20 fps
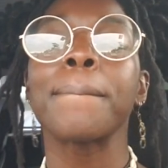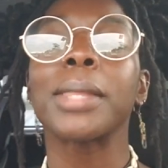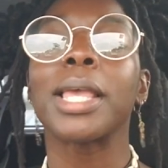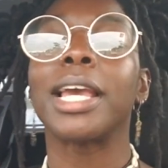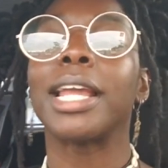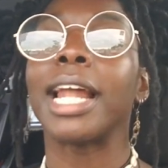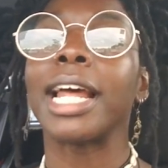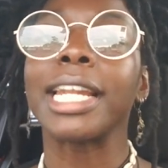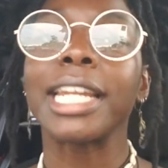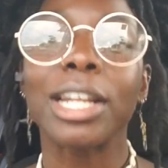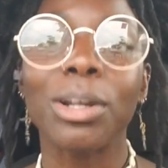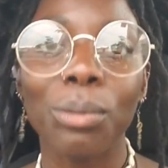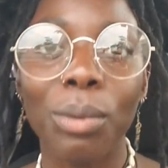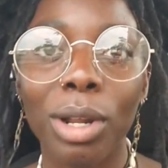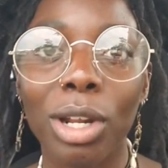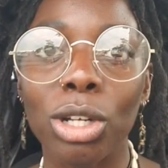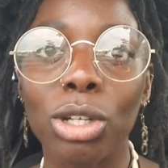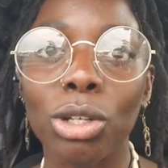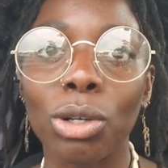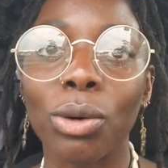And I didn't want
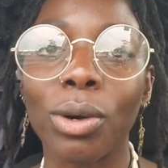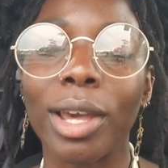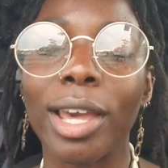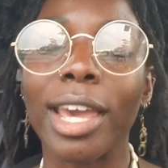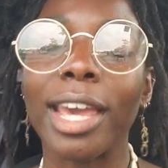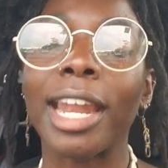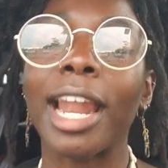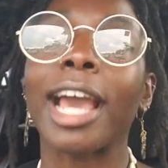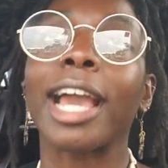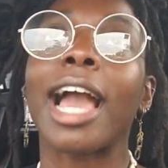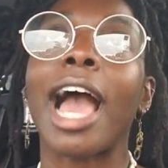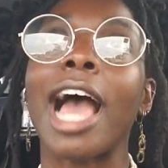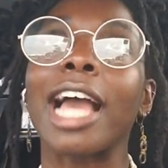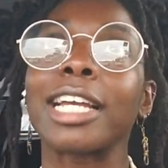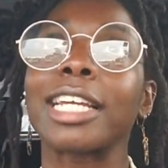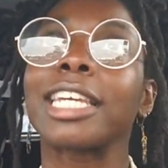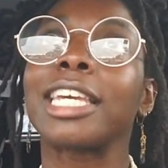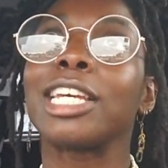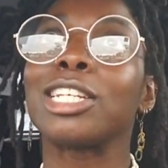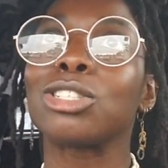to do it. And I
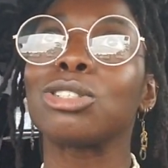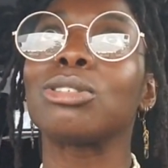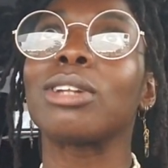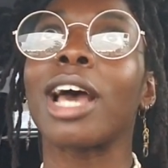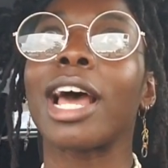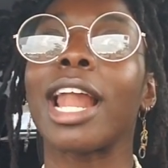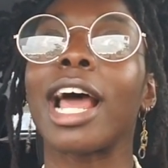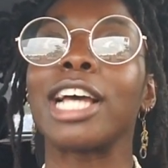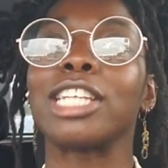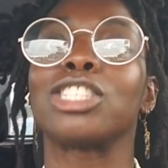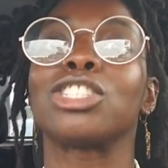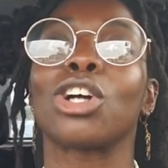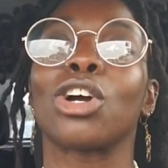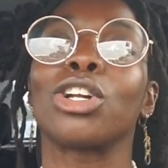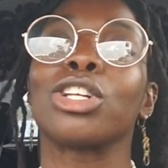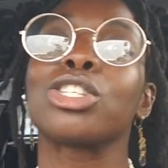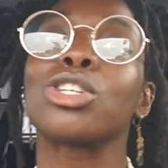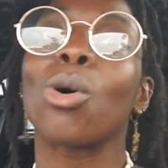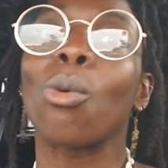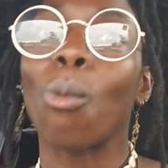kid you not, I
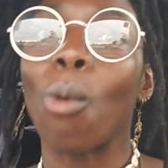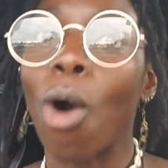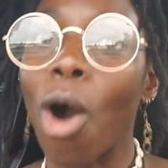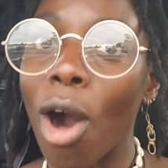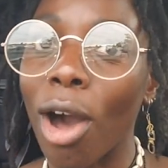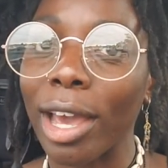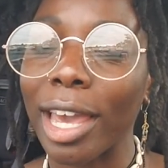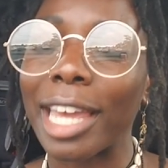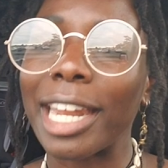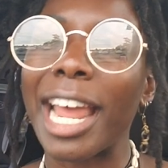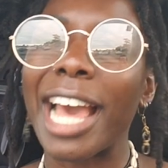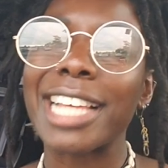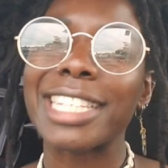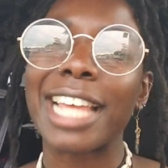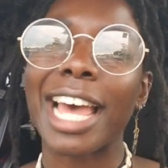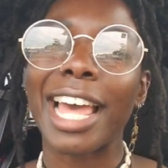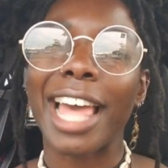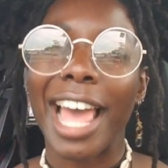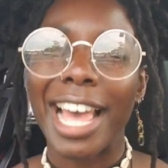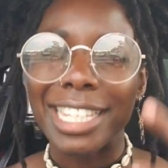started to walk. And as
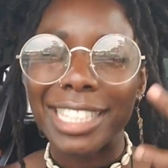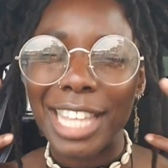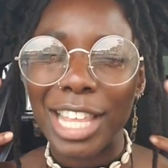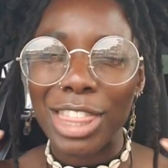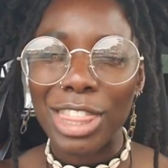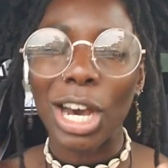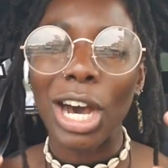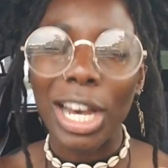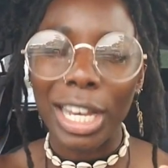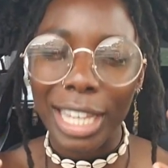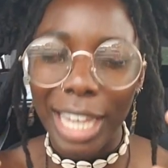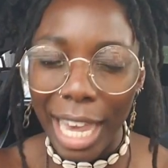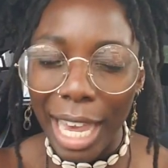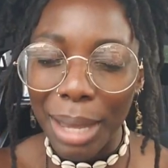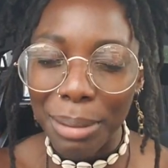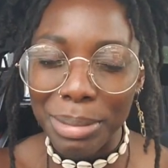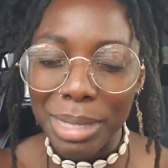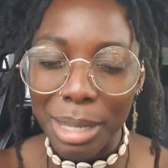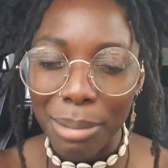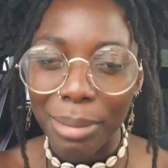the thought
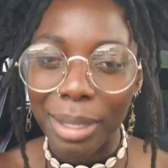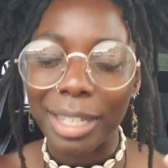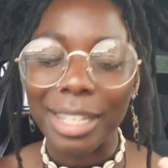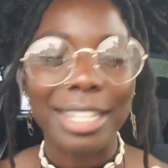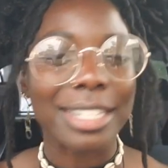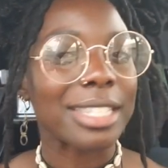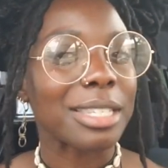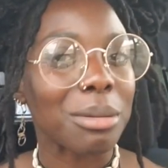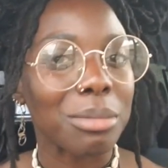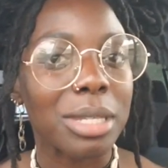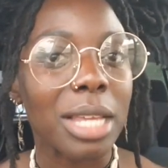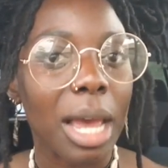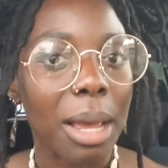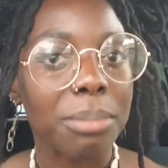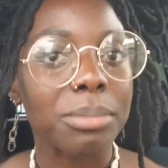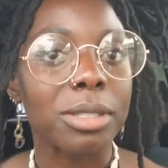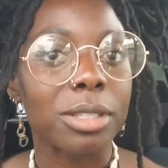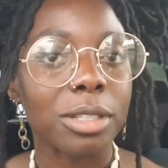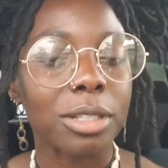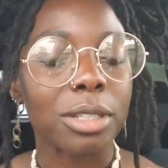came to me, because
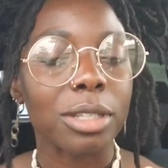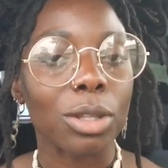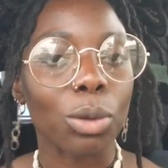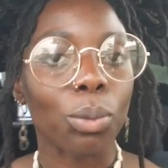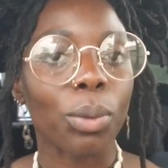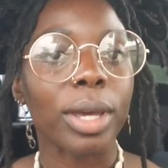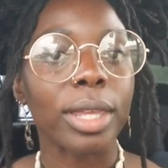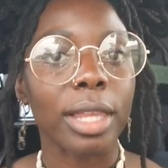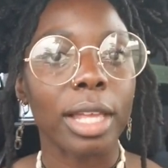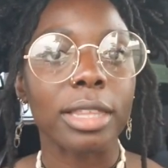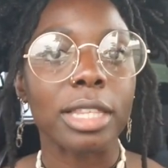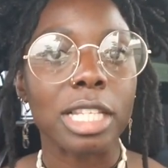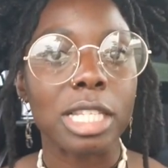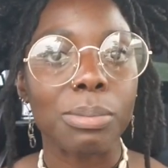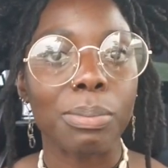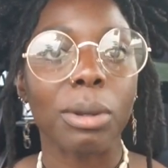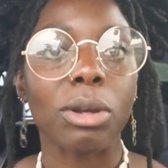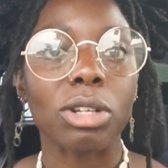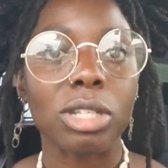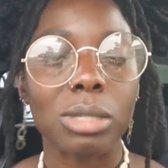sometimes the way that the
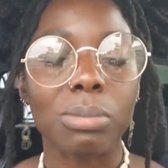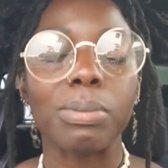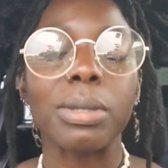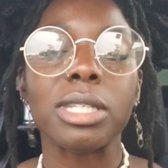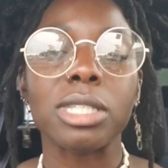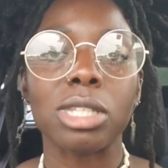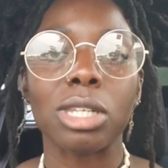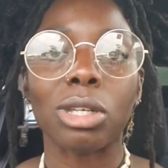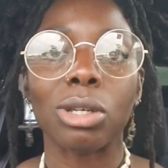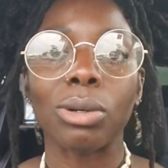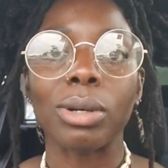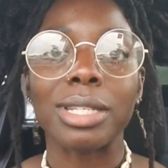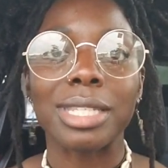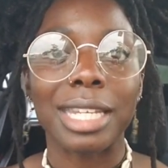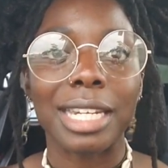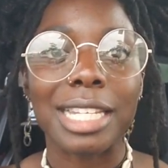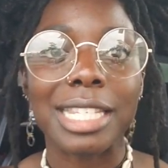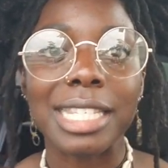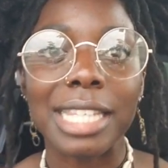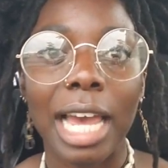Spirit speaks to you, it's
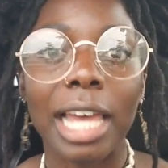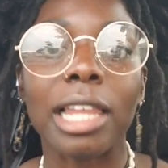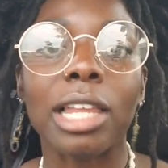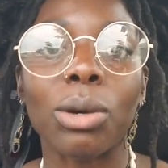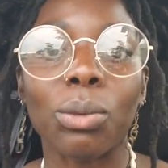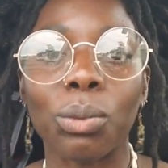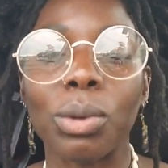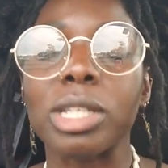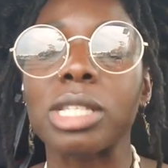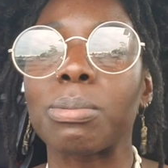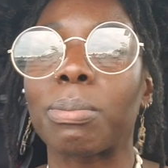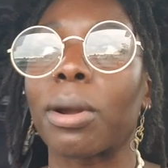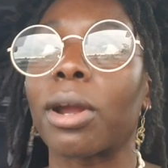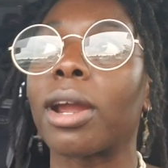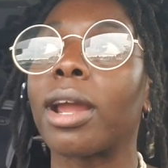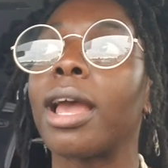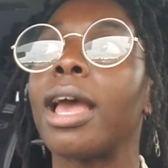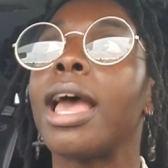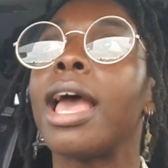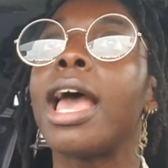in a silent
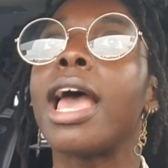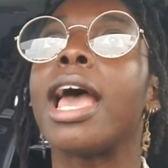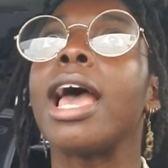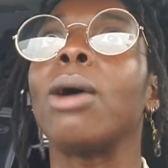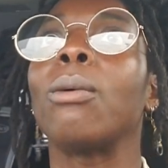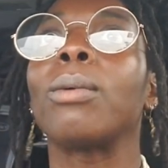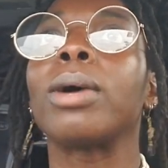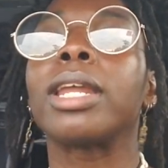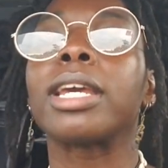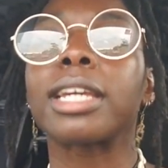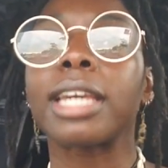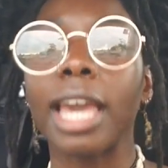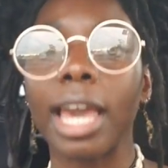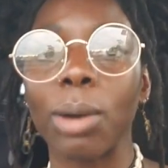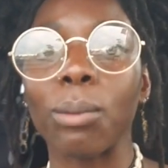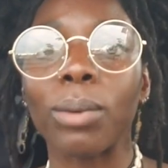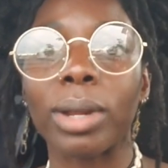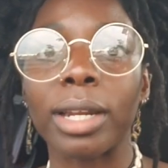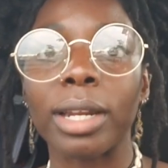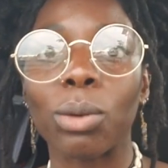whisper. And when it
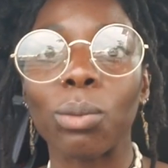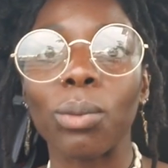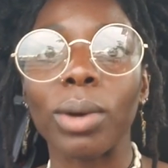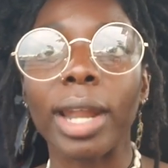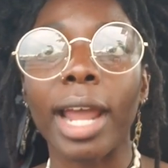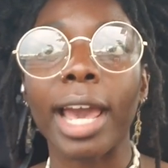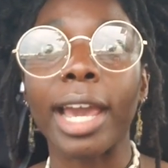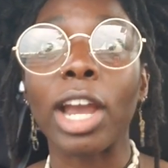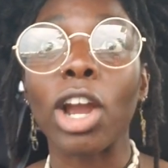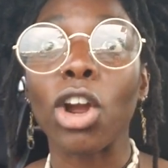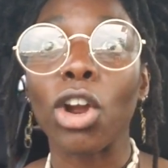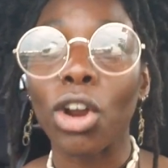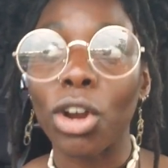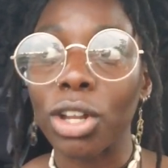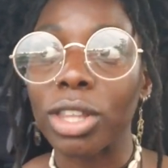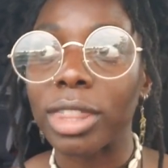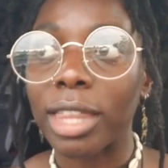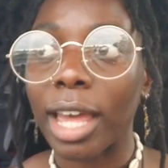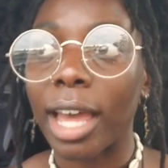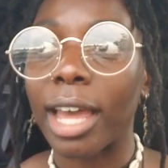came, when I
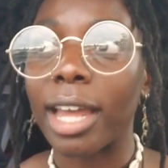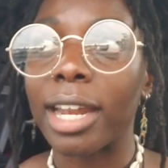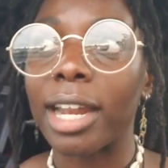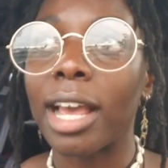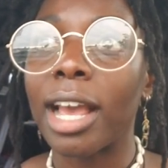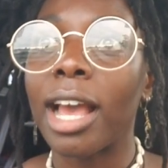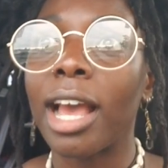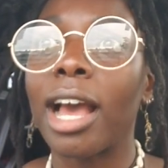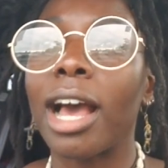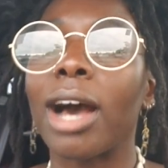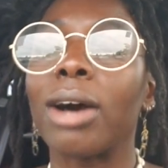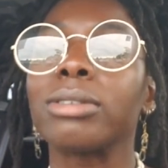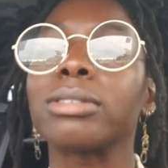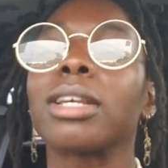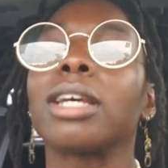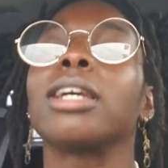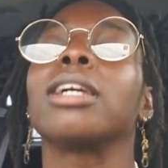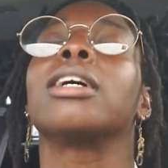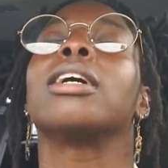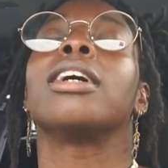heard that, I was
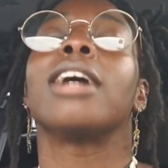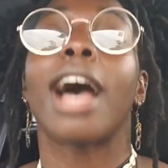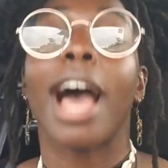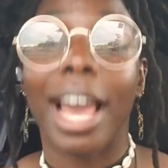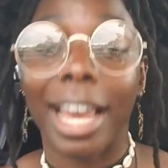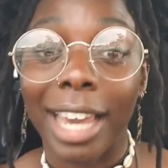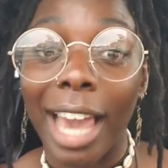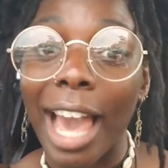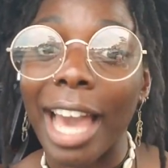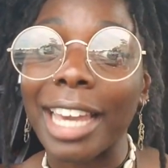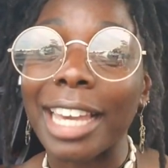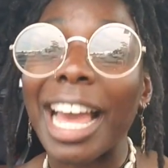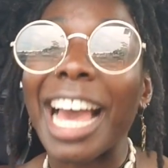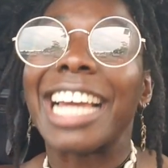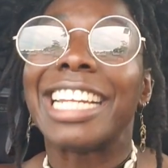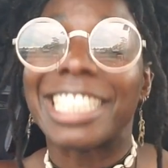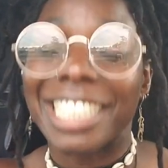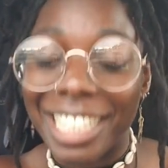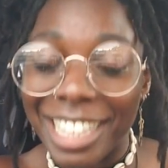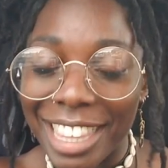like, I
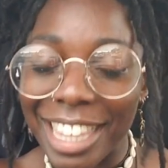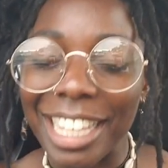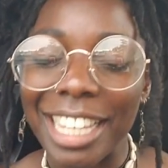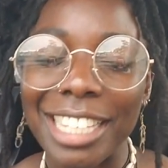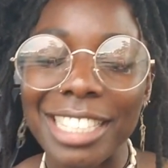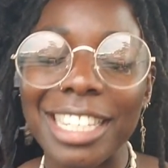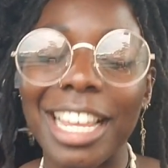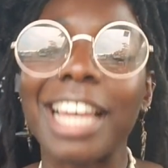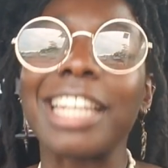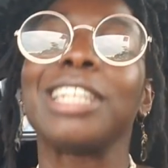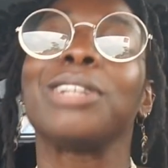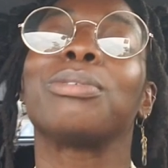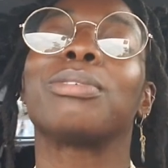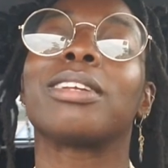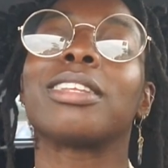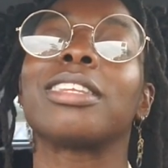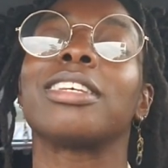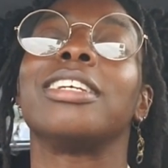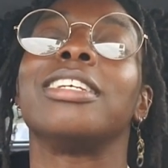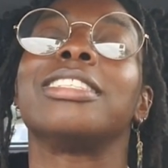did this. I did one
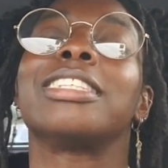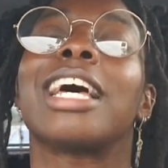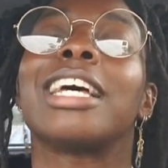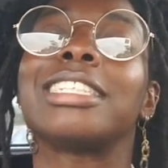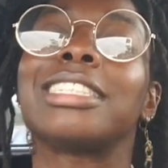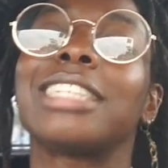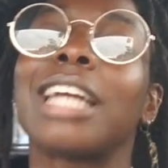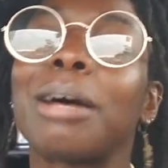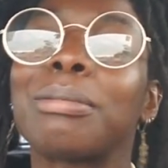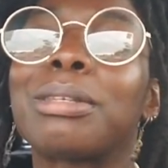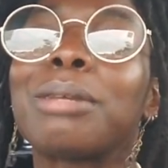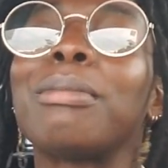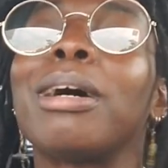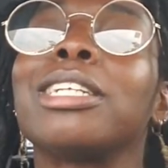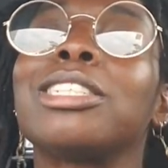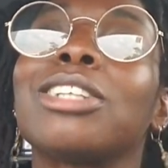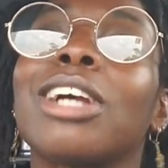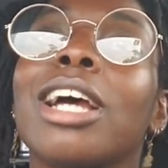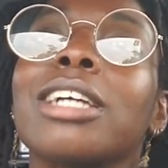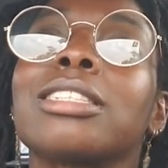of these. I stopped in my
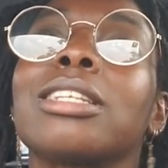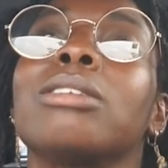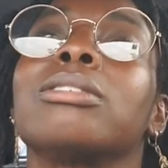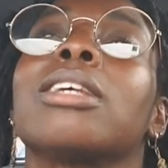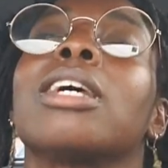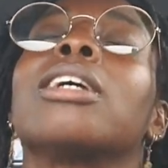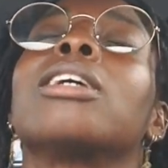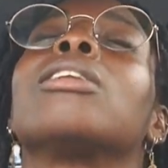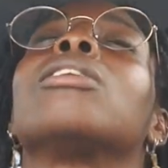tracks and I was like,